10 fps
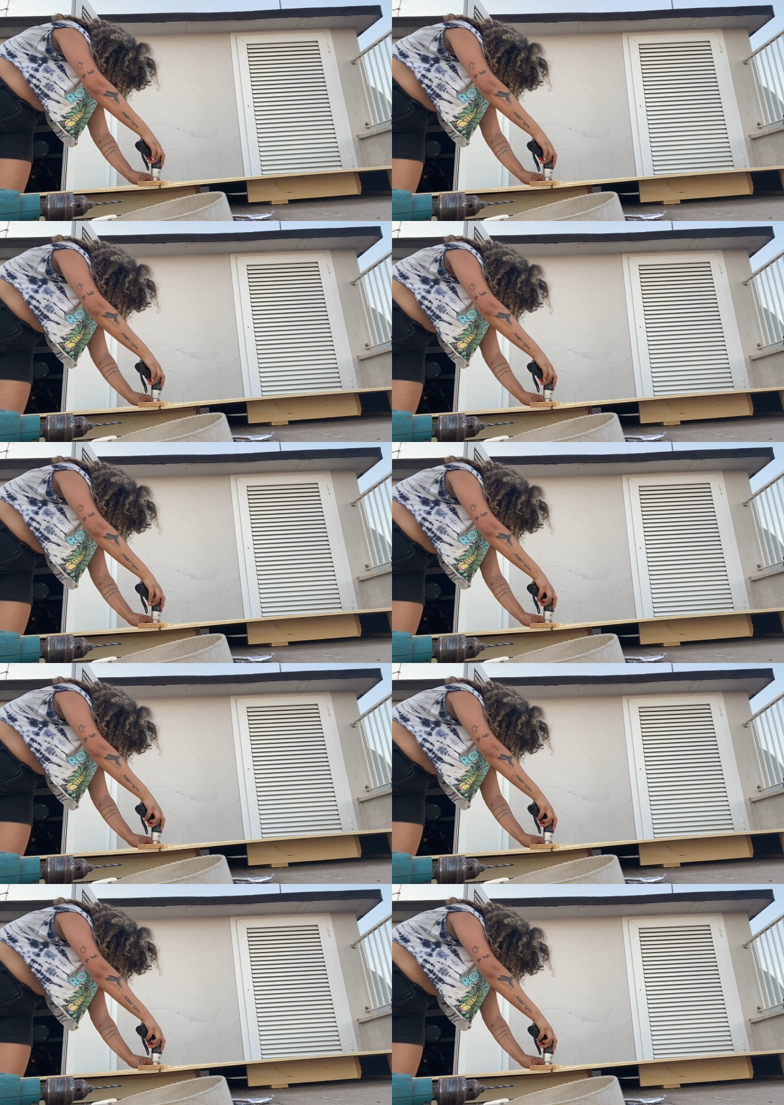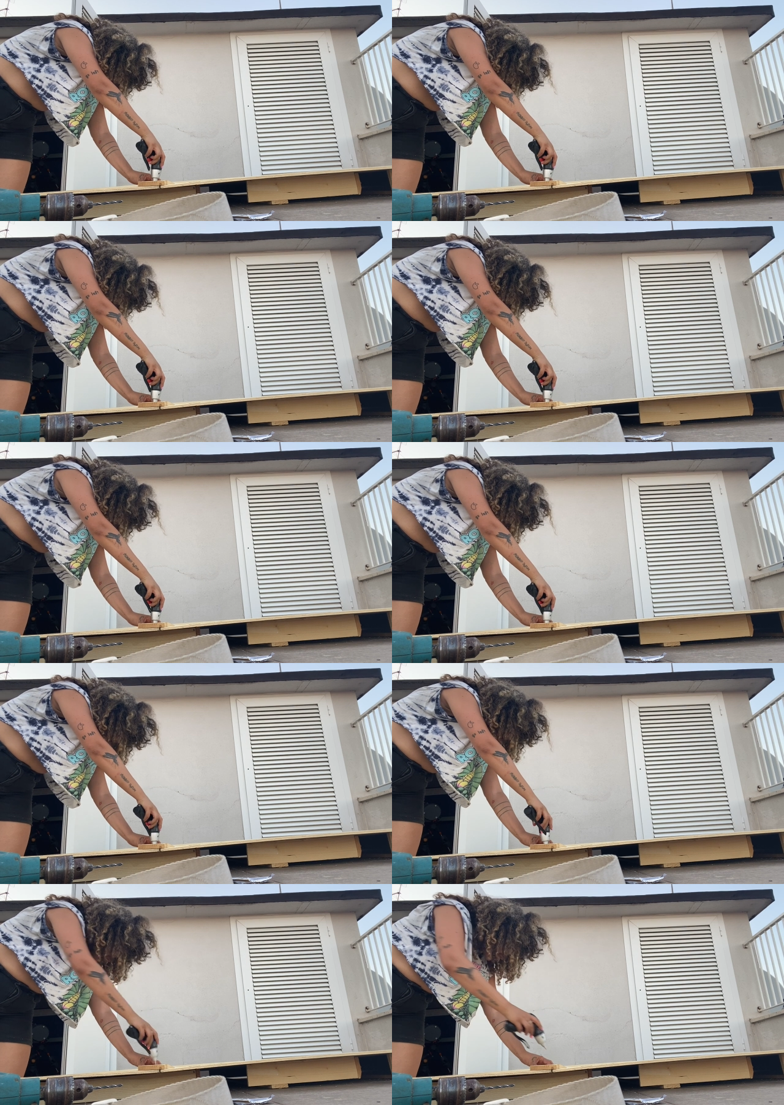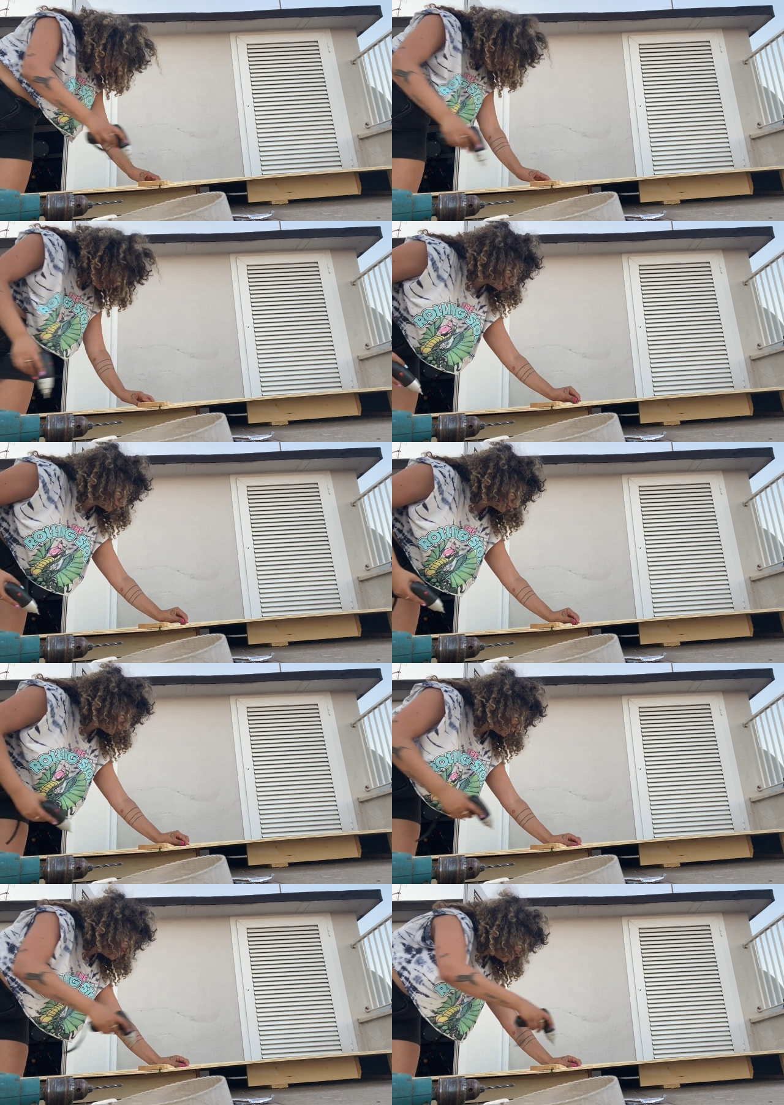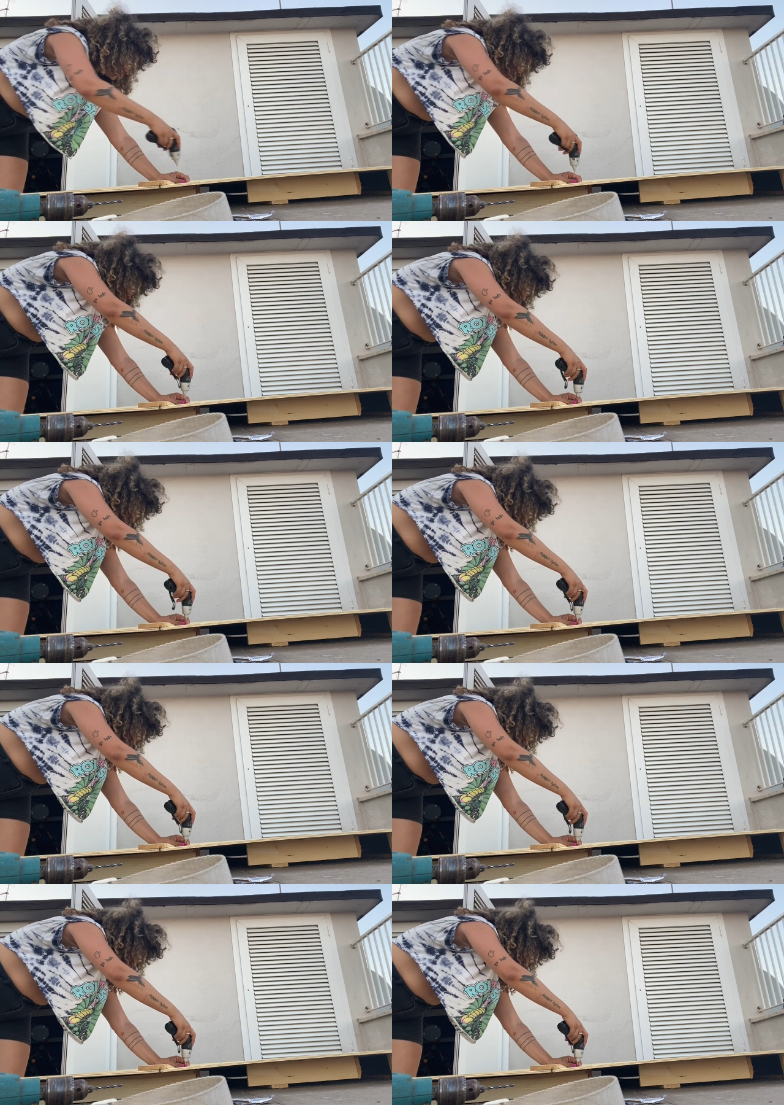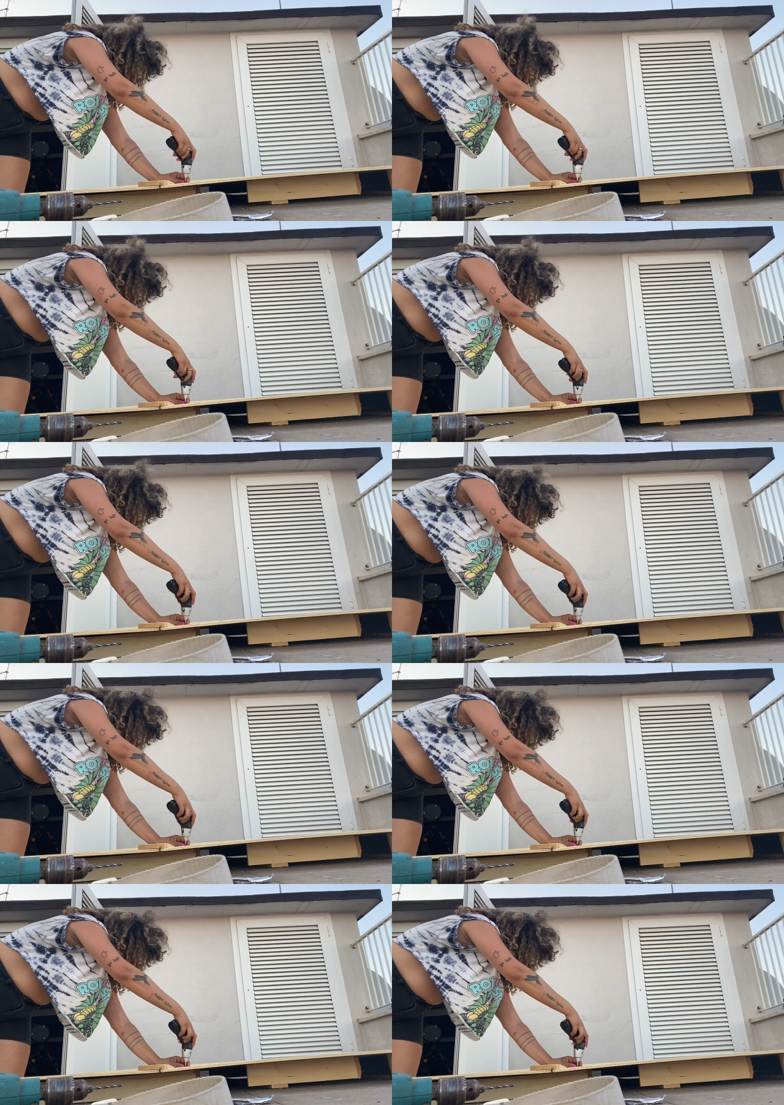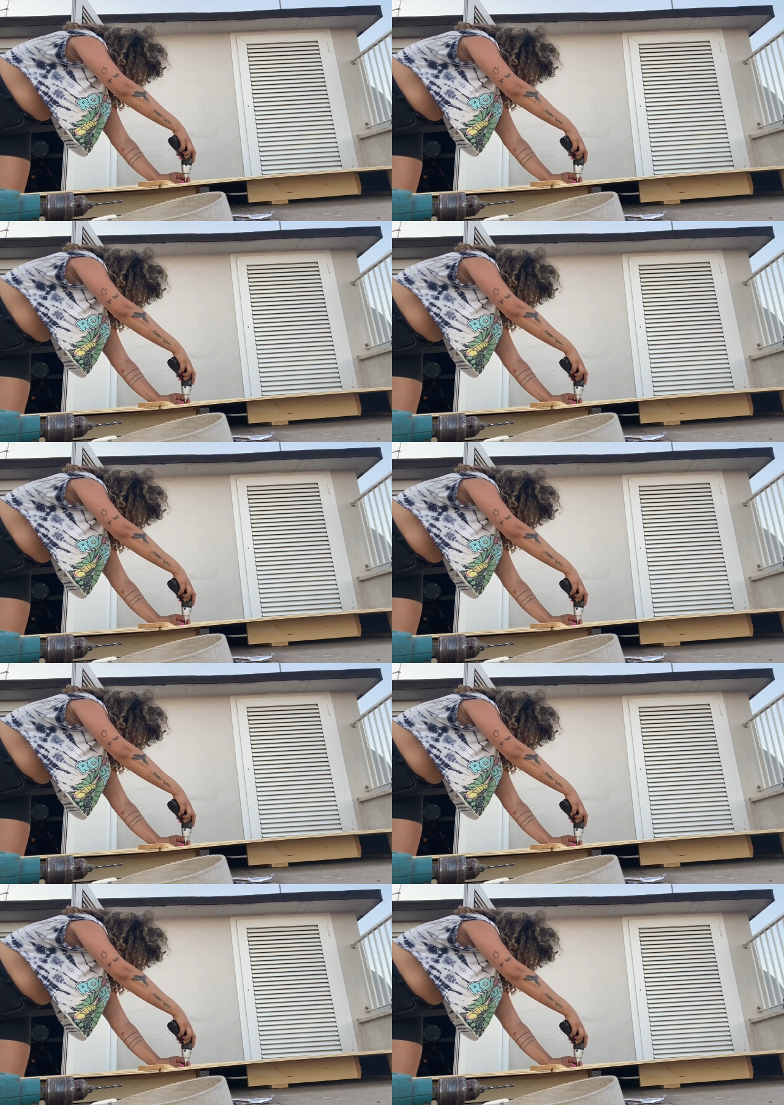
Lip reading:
Nobody's mouth can be seen.